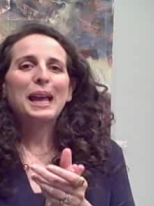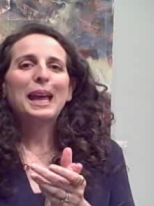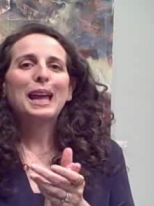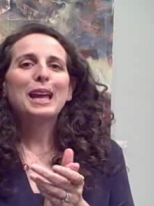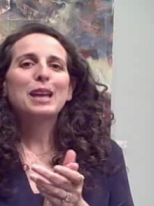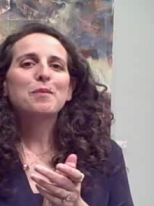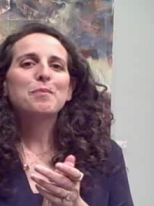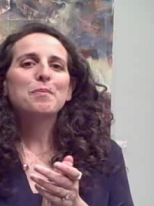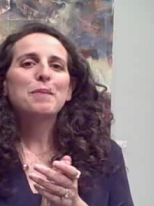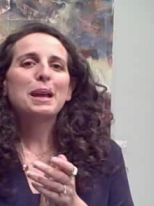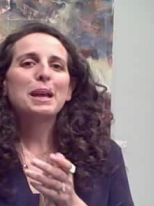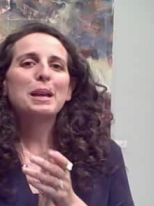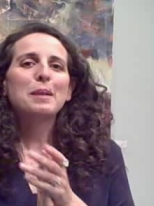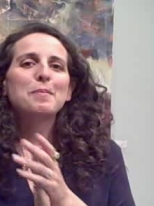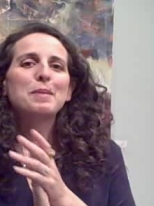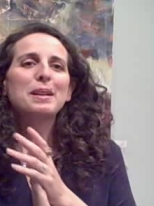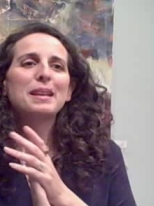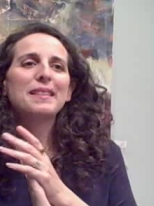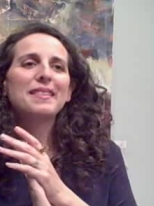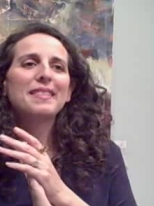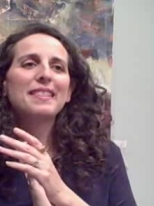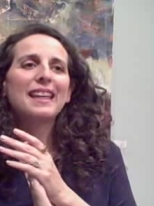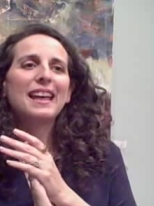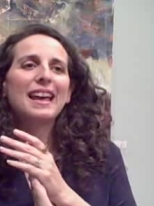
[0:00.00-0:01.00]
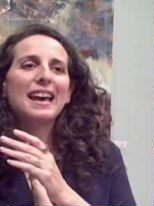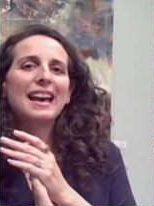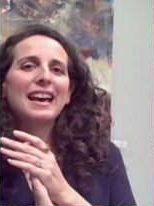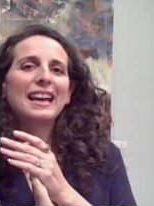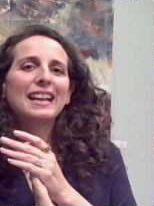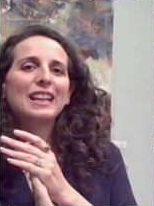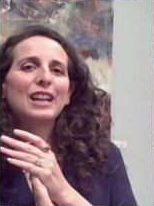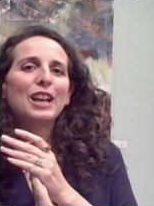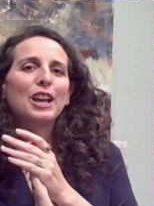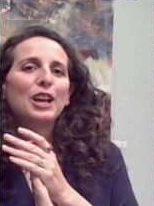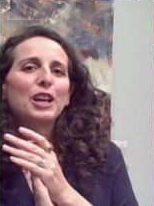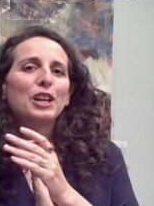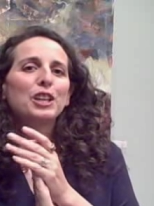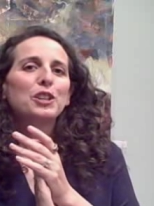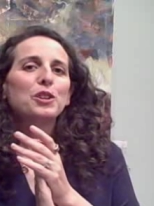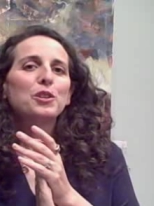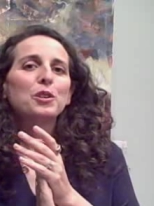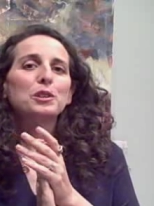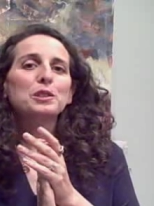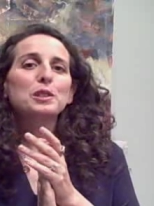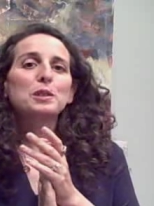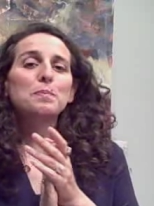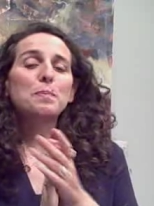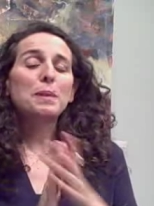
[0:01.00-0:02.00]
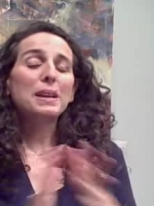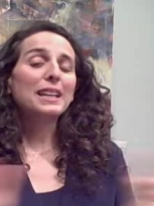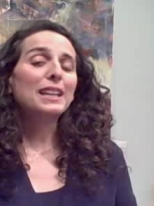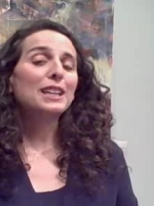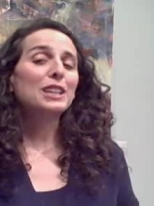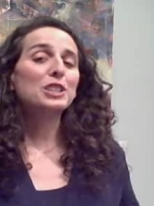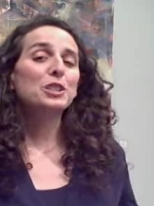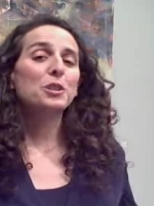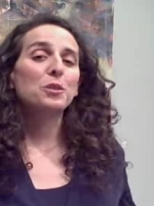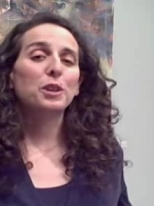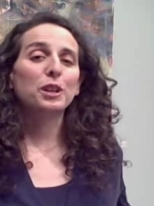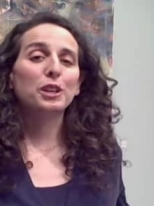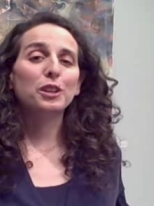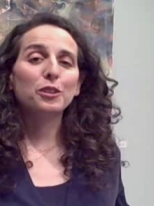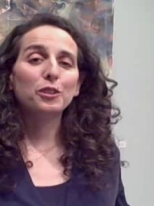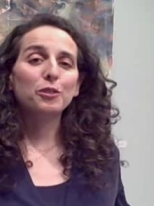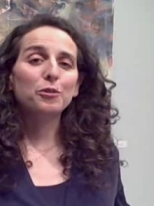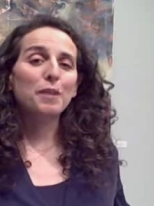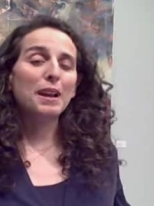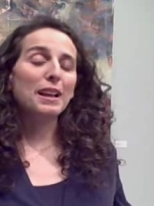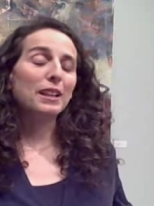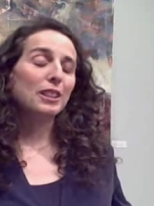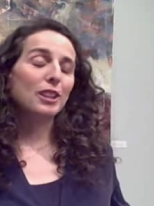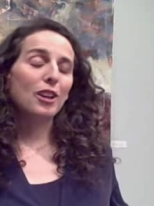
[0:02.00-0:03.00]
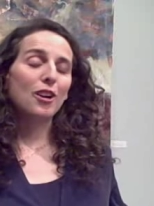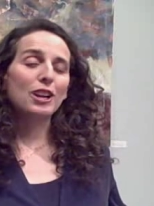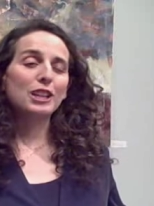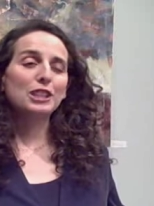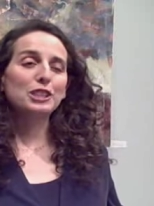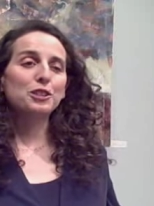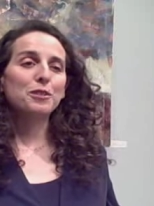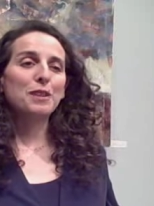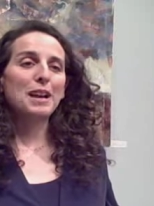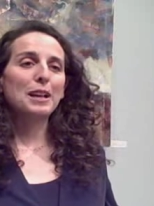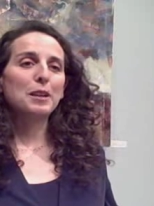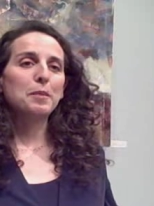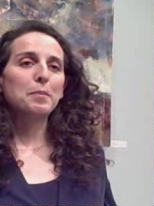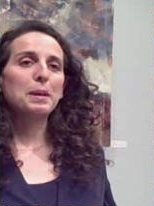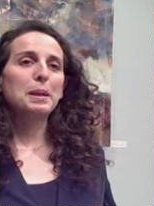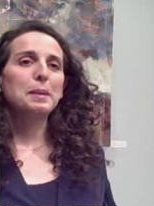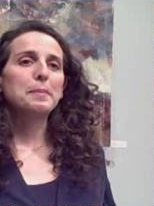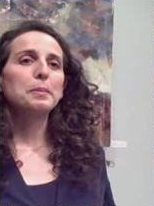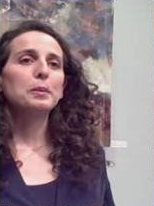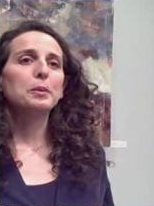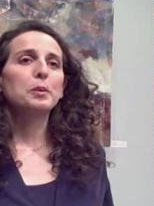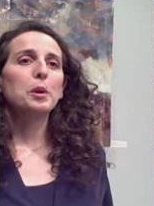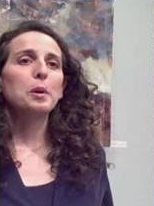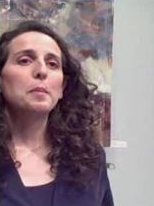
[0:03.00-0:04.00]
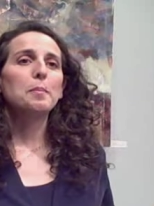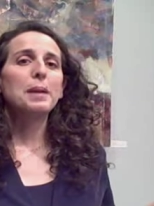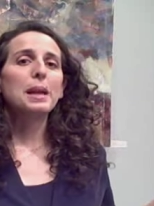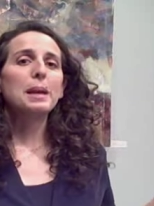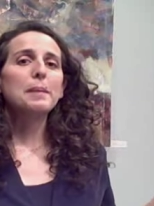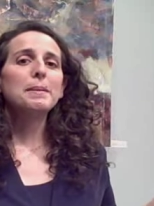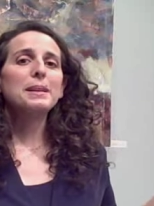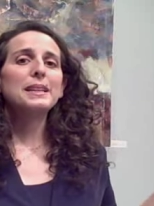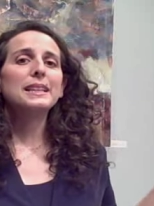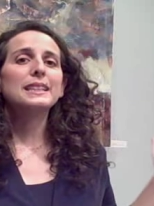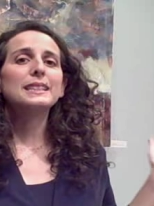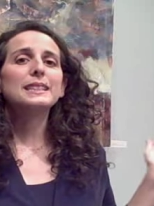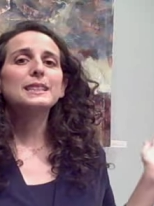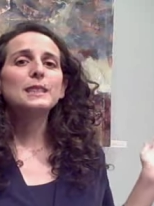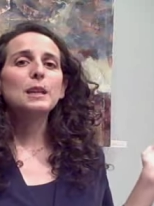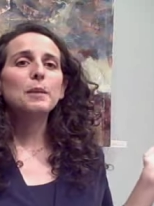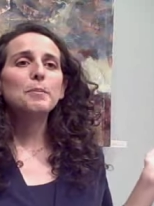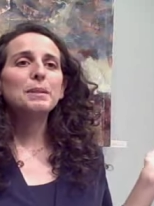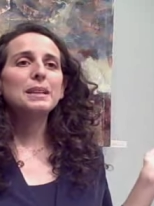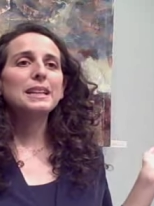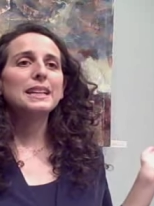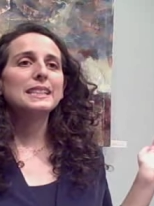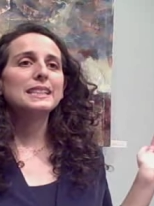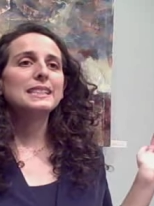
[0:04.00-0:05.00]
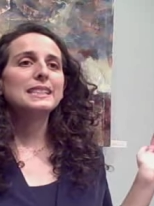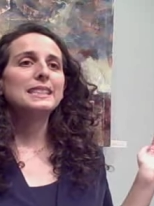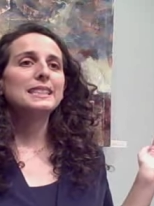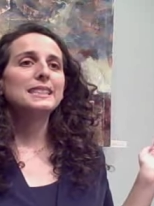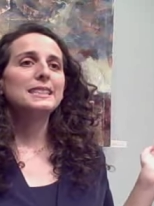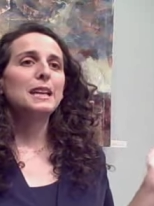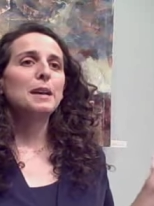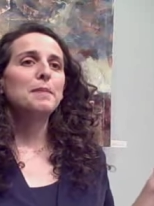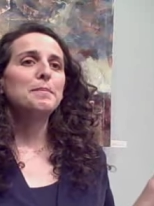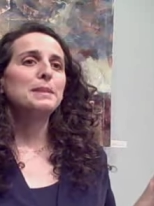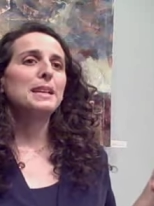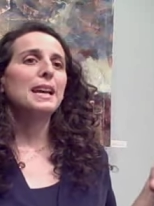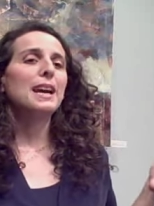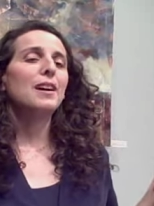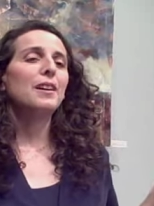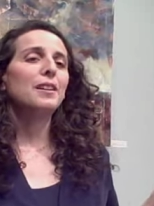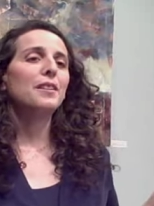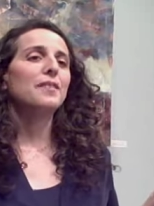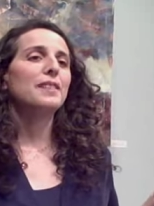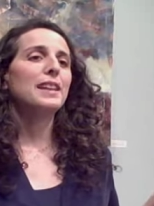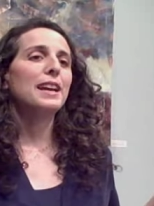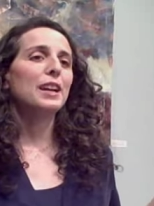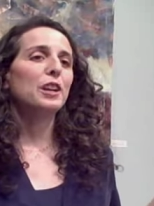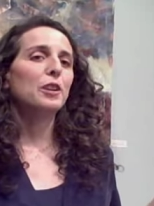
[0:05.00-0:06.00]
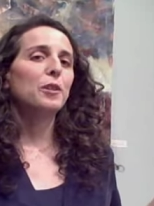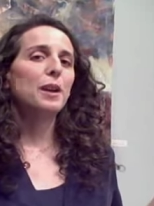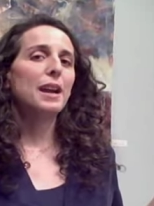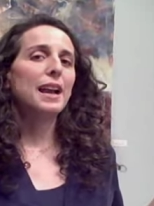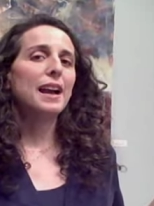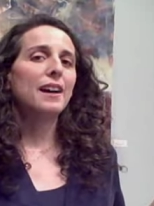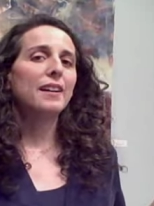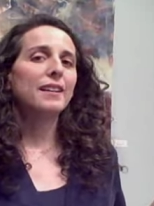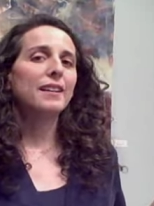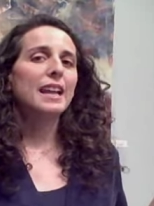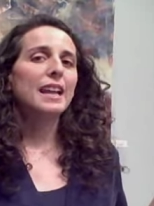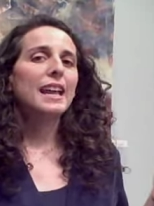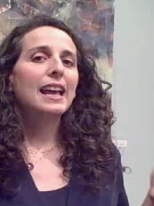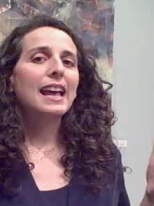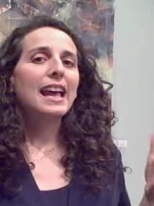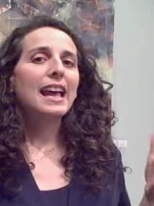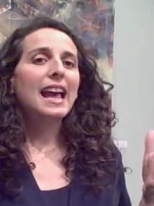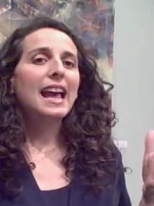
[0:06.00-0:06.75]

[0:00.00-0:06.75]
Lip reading: It may be that you're speaking to a large crowd of people, or it may be that somebody has stepped out of that crowd